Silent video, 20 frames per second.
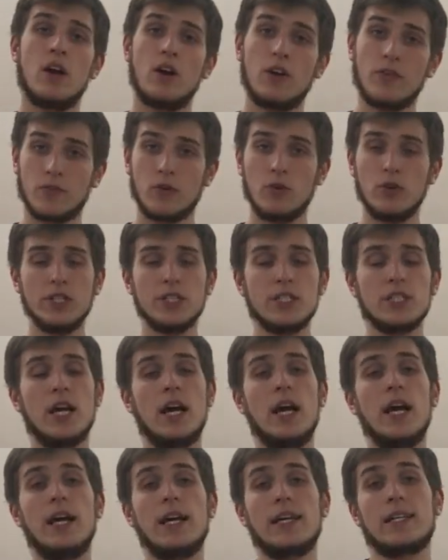Of course,
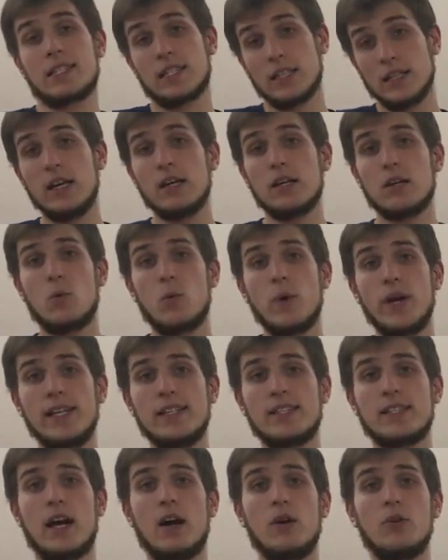it's a lot of
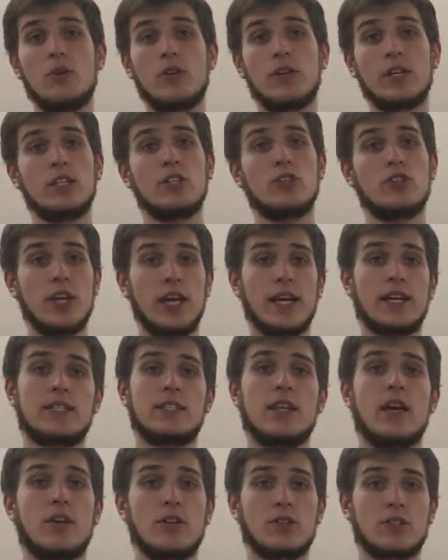ways how you can check
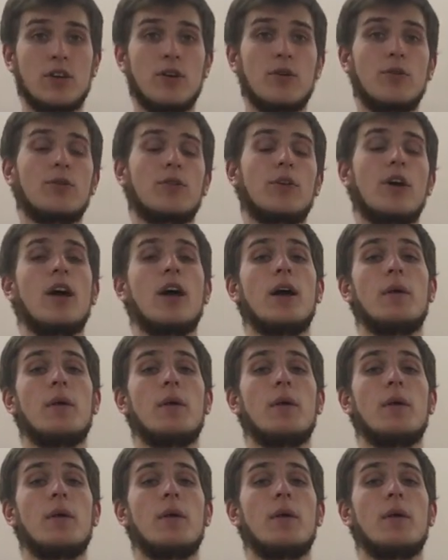status code,